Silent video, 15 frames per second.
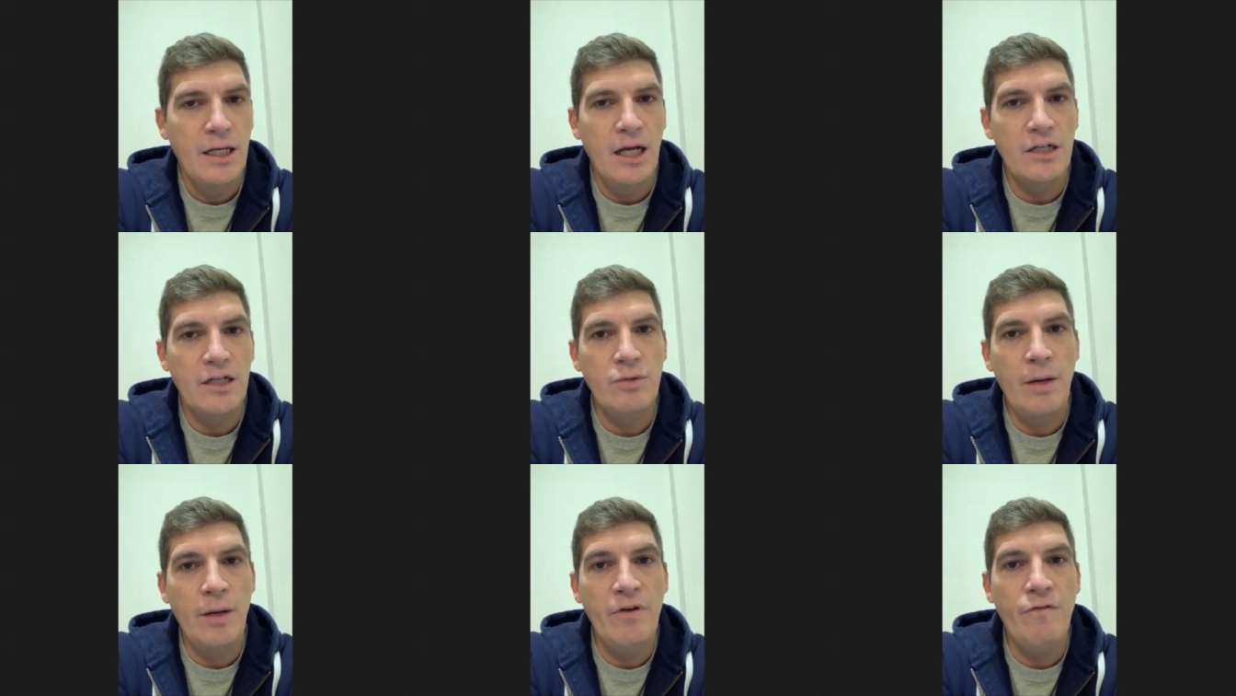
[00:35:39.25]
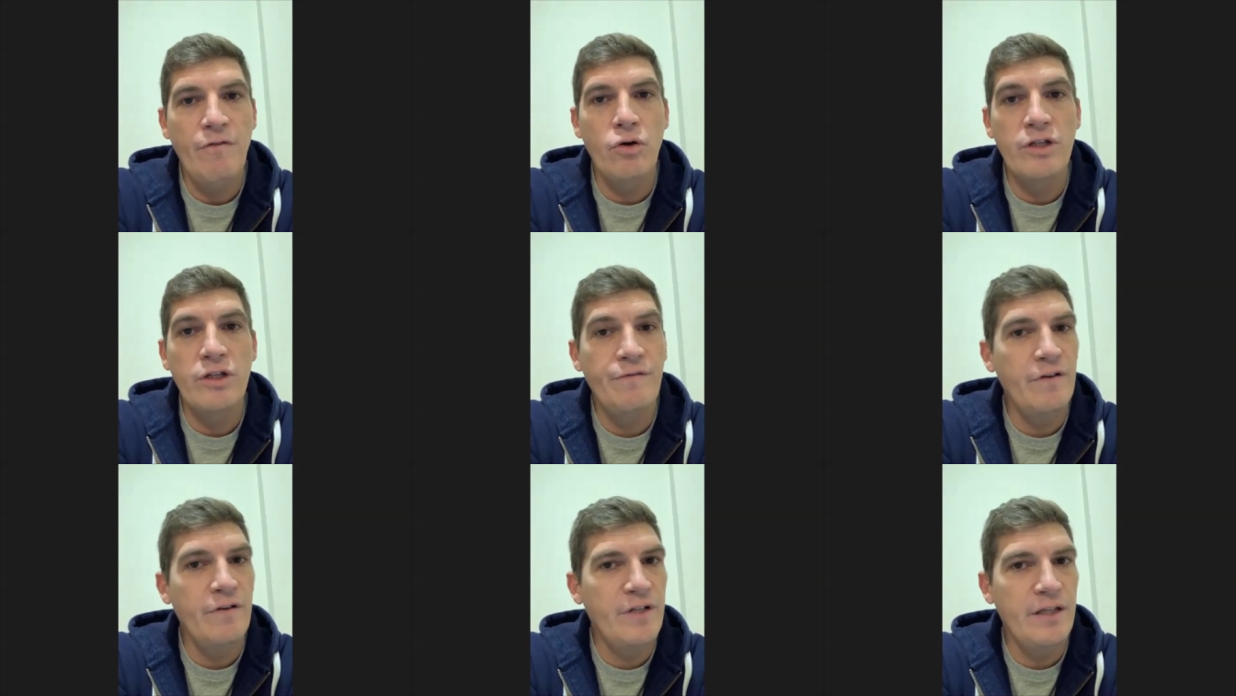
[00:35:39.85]
I swam at
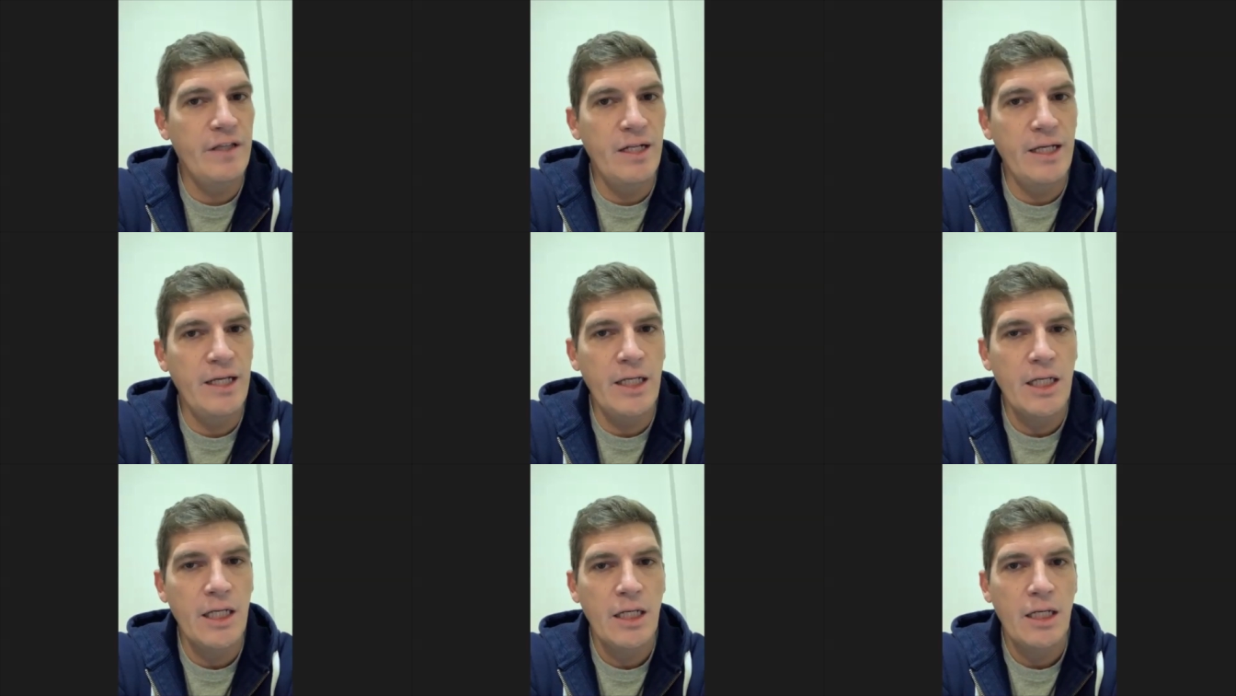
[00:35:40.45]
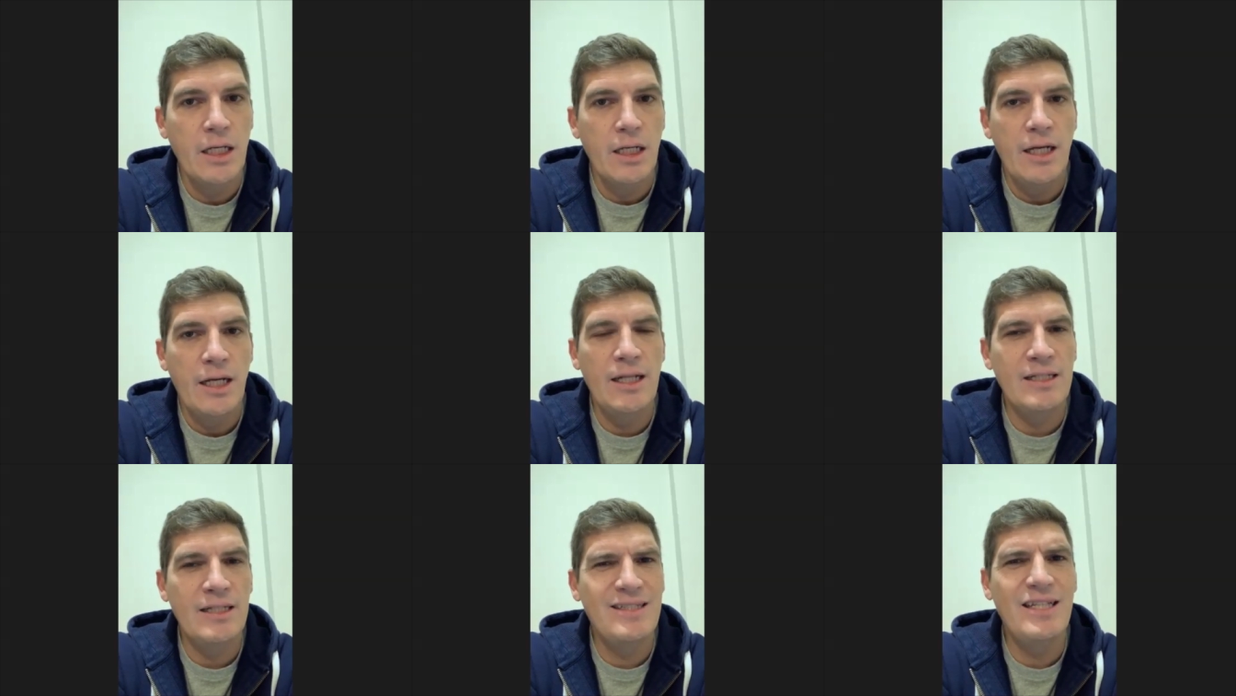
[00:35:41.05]
14:53,
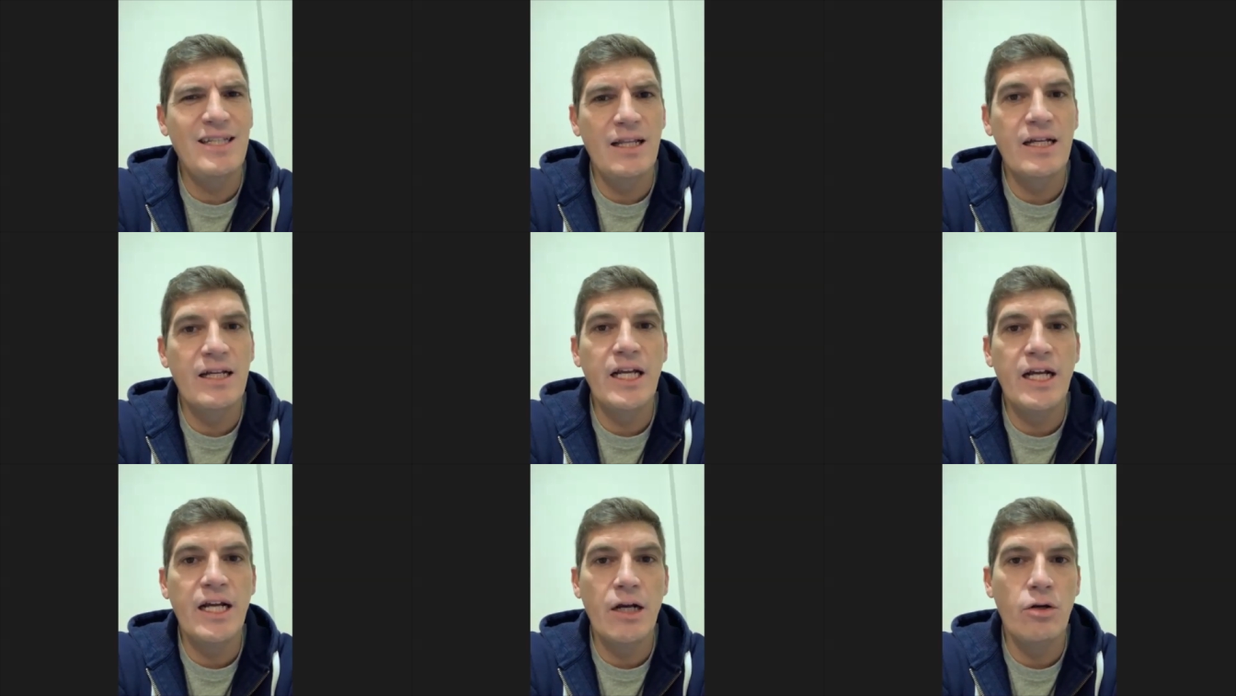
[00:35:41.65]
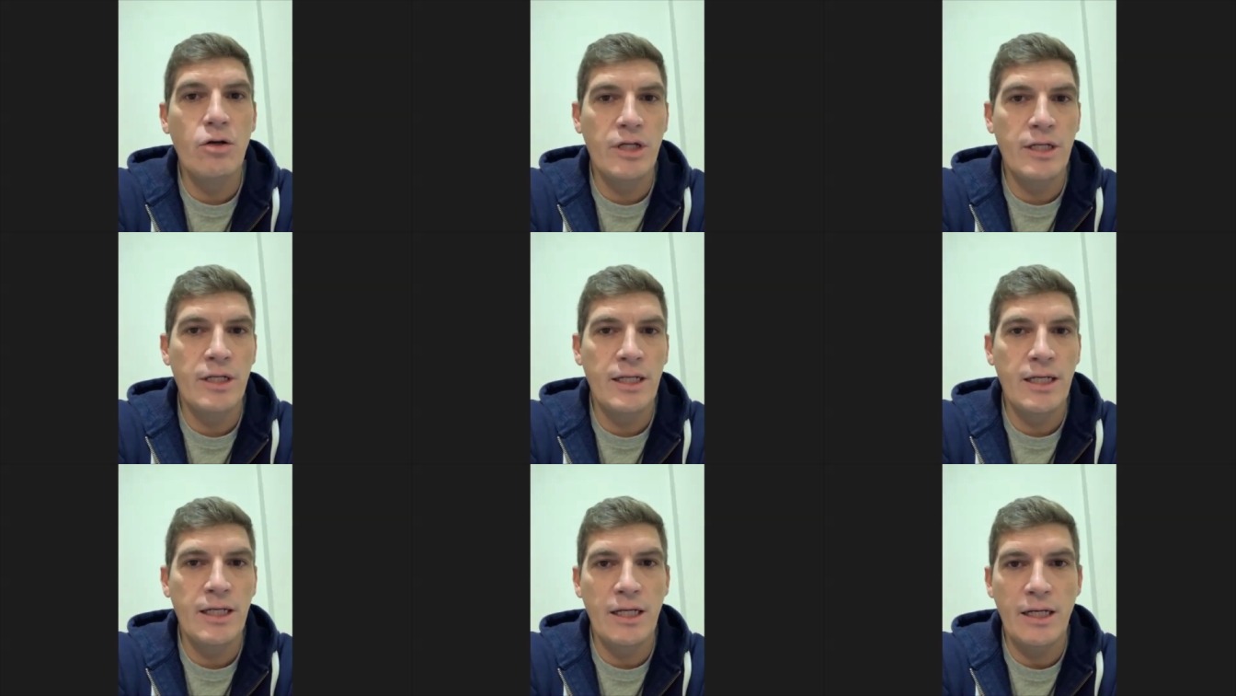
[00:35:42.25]
and that's still the Greek record
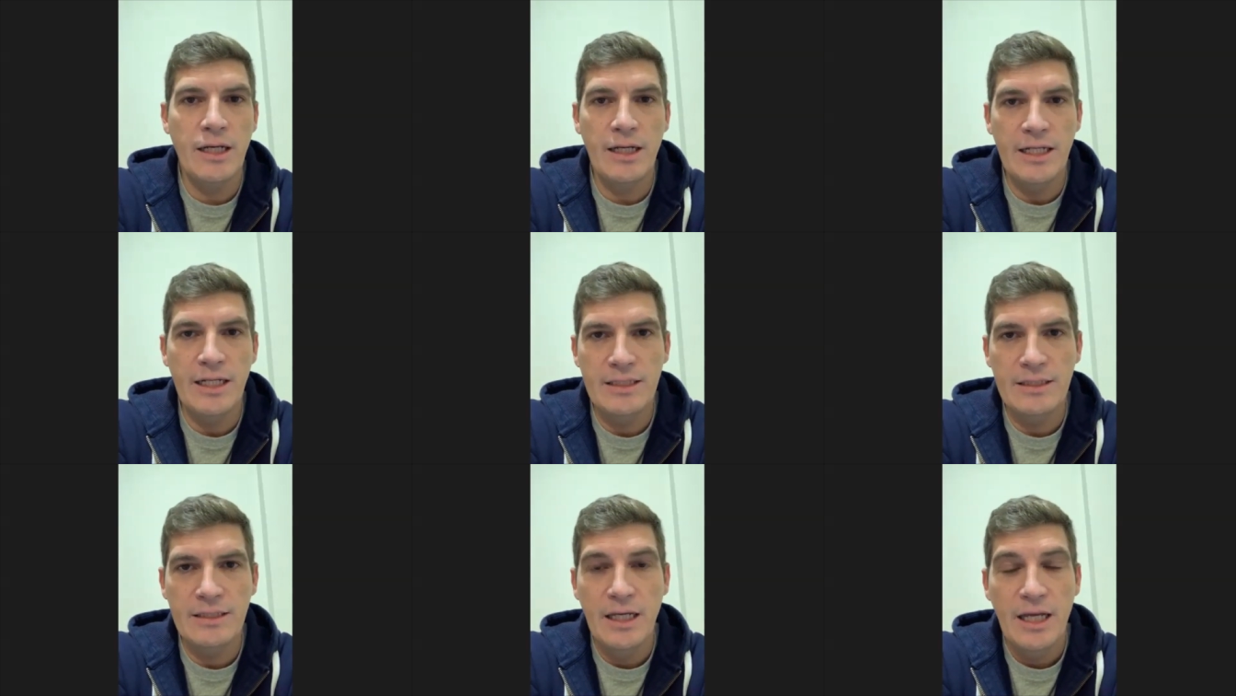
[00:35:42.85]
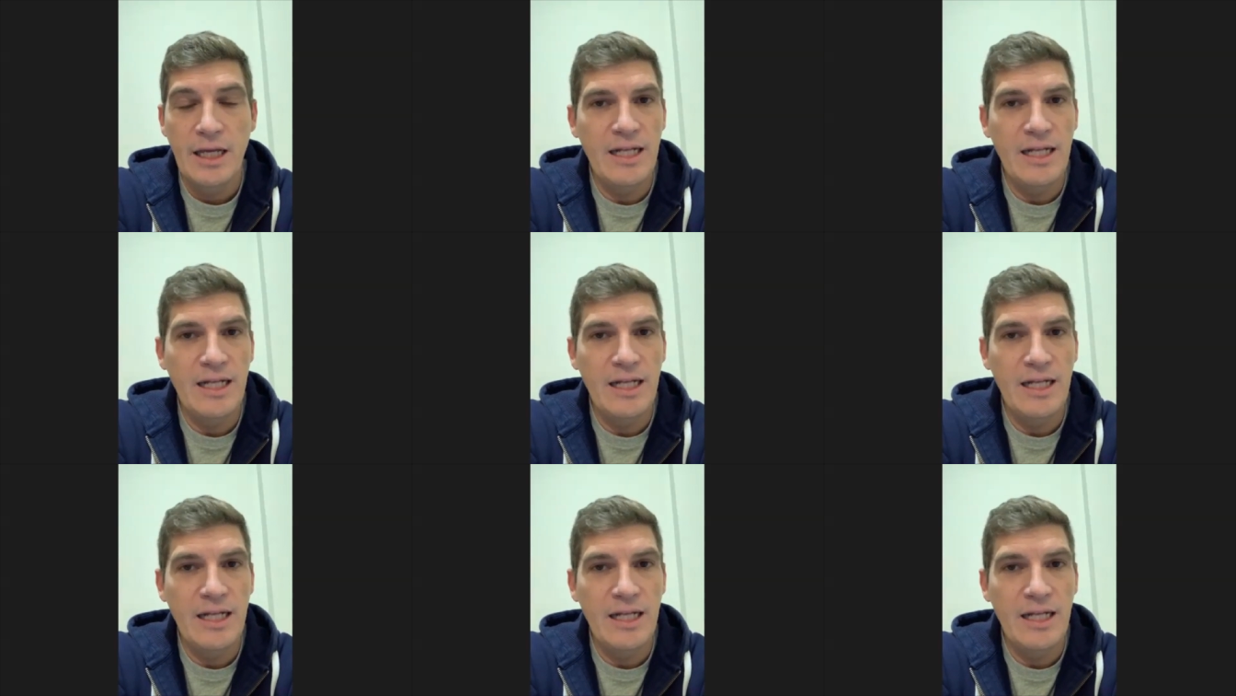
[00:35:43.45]
in, uh, Greece.